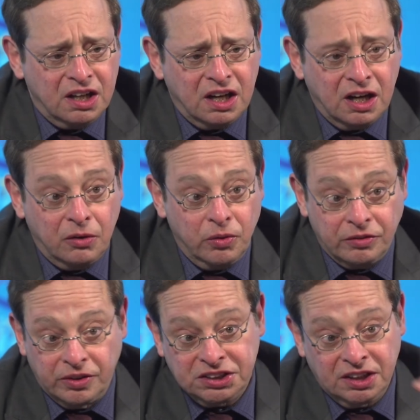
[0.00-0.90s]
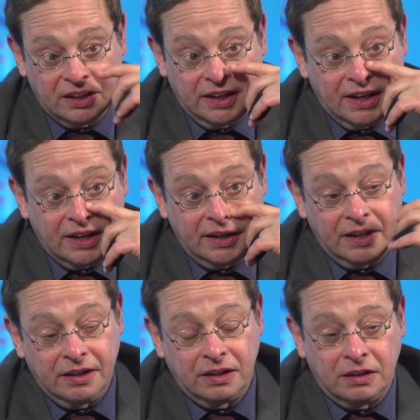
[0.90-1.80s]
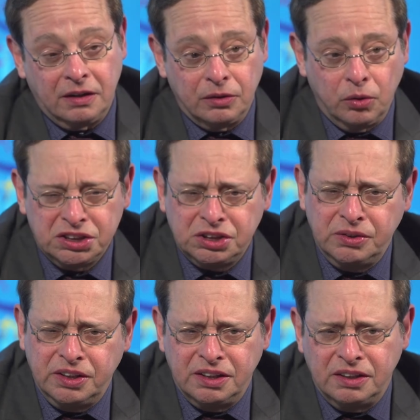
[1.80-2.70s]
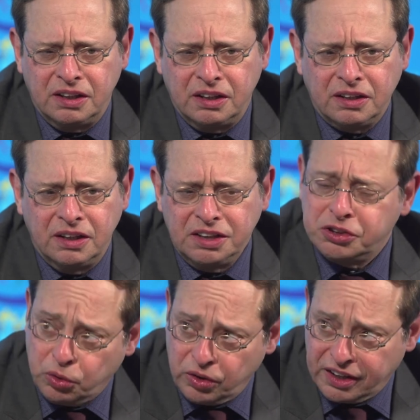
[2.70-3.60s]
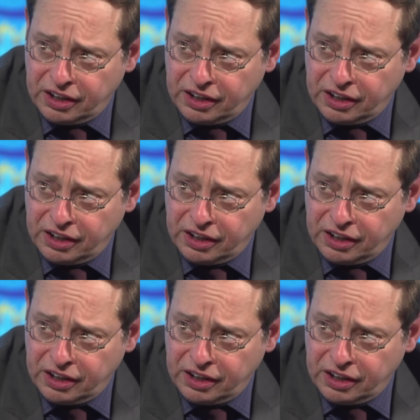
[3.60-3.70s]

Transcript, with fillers: Uh, we recently had a, a lawsuit in, in, district court in